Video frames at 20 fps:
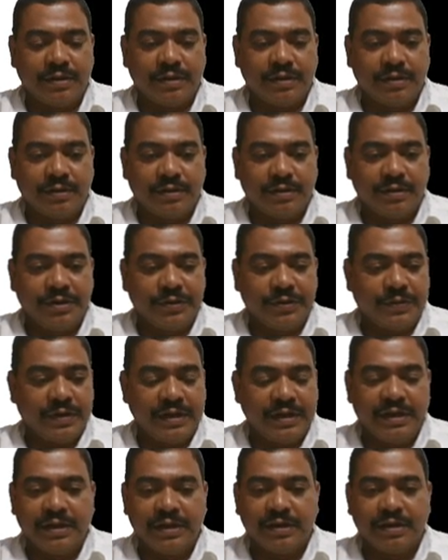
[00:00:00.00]
the
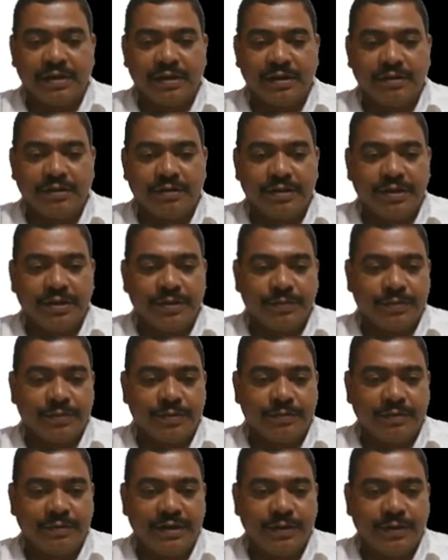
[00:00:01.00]
Euclidean algorithm to
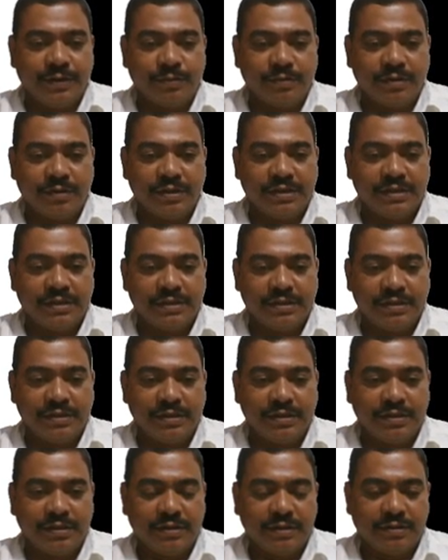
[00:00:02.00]
find out the
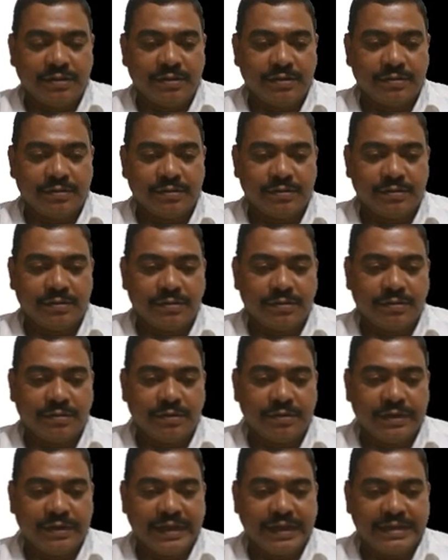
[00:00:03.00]
GCD, and also
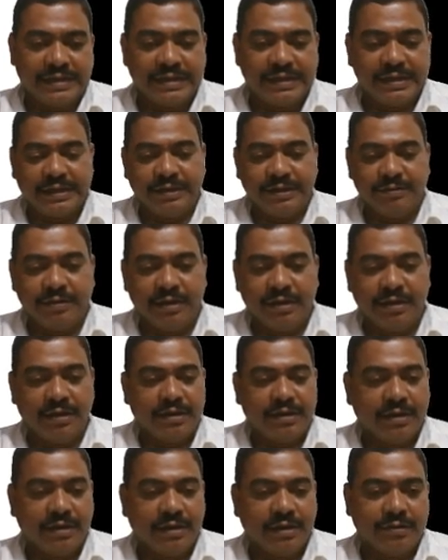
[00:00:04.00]
the extended Euclidean
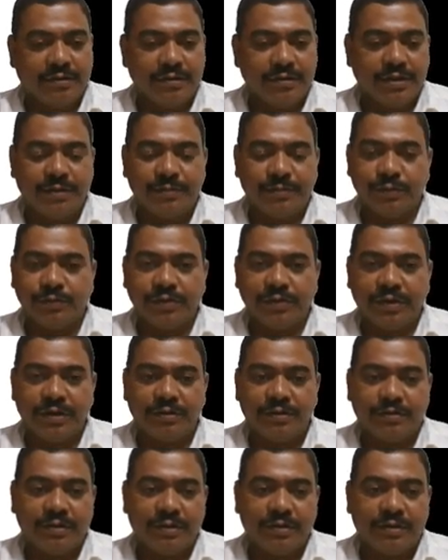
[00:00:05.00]
algorithm to find
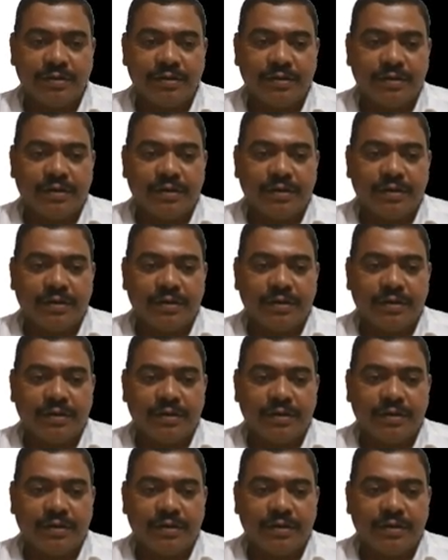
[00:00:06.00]
out the